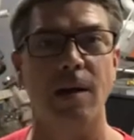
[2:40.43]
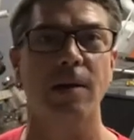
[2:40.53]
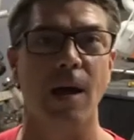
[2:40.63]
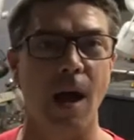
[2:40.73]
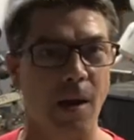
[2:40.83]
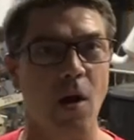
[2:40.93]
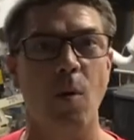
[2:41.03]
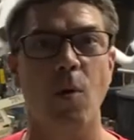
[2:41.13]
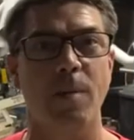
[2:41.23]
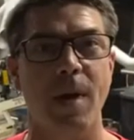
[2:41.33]
know I'm
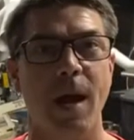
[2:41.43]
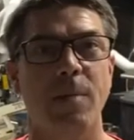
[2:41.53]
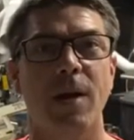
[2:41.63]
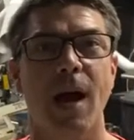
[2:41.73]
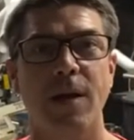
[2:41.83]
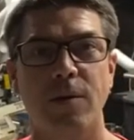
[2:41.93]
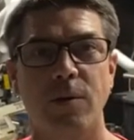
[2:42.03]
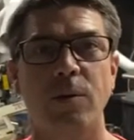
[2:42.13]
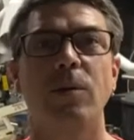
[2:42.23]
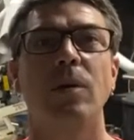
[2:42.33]
one man, but I
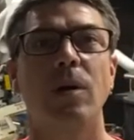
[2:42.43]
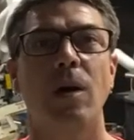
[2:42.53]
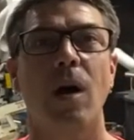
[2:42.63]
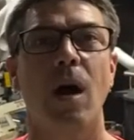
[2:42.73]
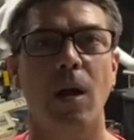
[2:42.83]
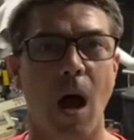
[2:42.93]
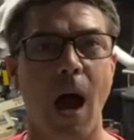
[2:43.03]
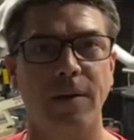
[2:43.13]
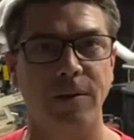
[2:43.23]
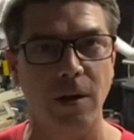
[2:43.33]
do a
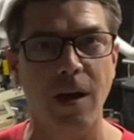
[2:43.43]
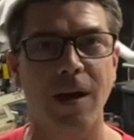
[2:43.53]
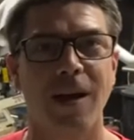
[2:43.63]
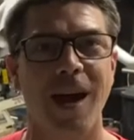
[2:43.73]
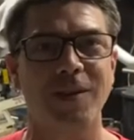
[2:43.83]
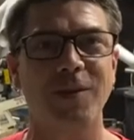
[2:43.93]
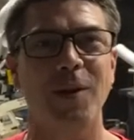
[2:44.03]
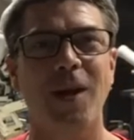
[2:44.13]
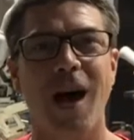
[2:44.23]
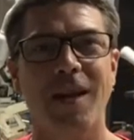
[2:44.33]
lot. I do a
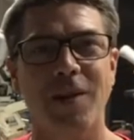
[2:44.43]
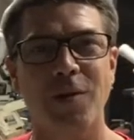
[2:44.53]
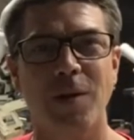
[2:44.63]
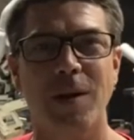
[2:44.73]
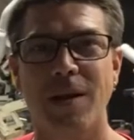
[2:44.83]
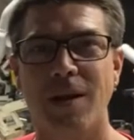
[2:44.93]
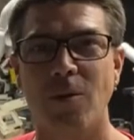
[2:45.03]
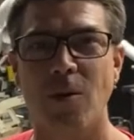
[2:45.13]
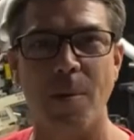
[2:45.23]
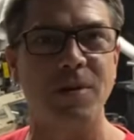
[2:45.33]
lot and I do it
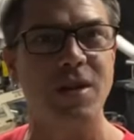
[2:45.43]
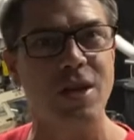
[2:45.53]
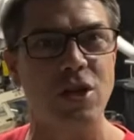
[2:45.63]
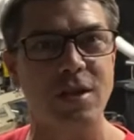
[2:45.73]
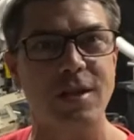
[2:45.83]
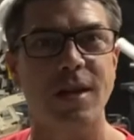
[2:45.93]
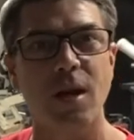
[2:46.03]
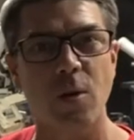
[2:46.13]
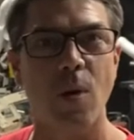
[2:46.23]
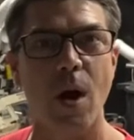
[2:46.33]
repetitious and in
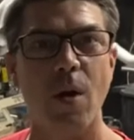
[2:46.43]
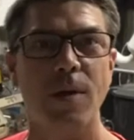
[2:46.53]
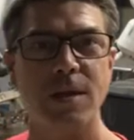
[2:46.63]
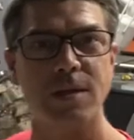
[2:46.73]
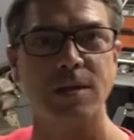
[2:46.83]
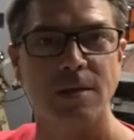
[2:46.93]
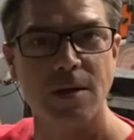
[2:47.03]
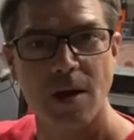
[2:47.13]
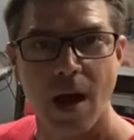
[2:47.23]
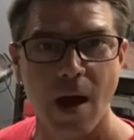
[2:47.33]
a row. That's
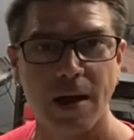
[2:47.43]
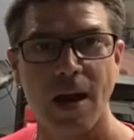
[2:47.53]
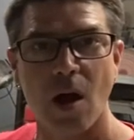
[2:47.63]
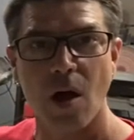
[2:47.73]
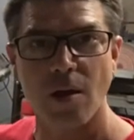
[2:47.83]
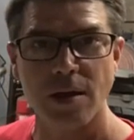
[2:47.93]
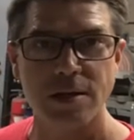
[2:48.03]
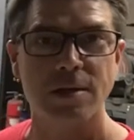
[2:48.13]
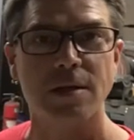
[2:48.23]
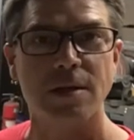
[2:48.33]
how I got all
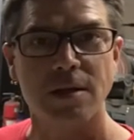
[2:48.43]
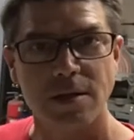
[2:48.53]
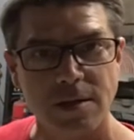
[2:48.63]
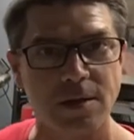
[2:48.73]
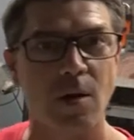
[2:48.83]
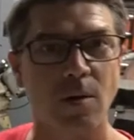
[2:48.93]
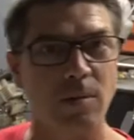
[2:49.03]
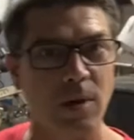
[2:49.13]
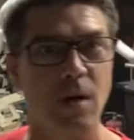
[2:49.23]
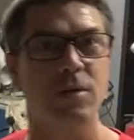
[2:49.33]
these so
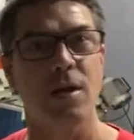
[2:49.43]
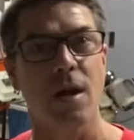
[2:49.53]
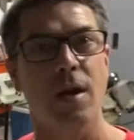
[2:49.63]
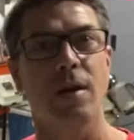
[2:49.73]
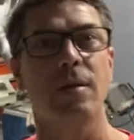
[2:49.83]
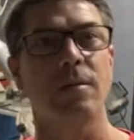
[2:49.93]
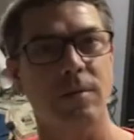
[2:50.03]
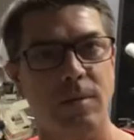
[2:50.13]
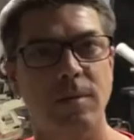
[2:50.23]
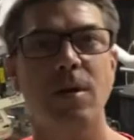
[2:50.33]
close to done. And
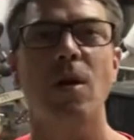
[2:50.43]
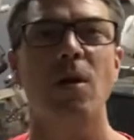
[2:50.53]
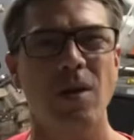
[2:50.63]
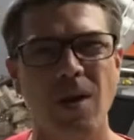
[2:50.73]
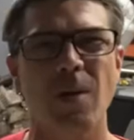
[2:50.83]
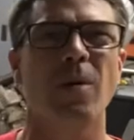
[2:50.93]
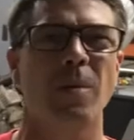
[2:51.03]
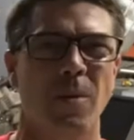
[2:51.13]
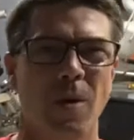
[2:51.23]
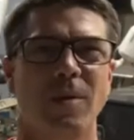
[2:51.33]
you know, you get where
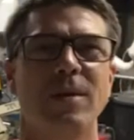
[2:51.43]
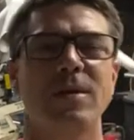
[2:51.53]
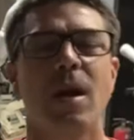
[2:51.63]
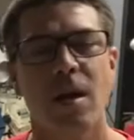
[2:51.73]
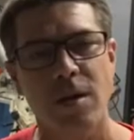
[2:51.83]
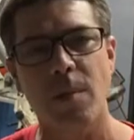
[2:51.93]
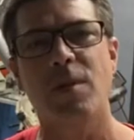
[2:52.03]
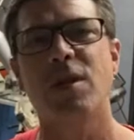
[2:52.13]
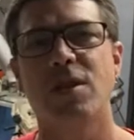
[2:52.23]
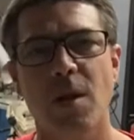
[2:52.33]
I'm going with this. You know,
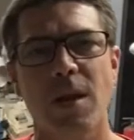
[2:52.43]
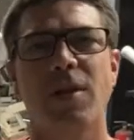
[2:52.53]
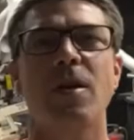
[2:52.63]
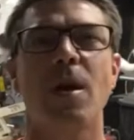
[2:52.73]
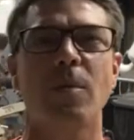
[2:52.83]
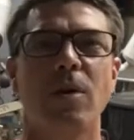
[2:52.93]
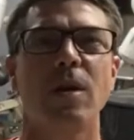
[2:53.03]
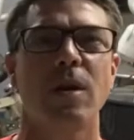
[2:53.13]
just don't let the number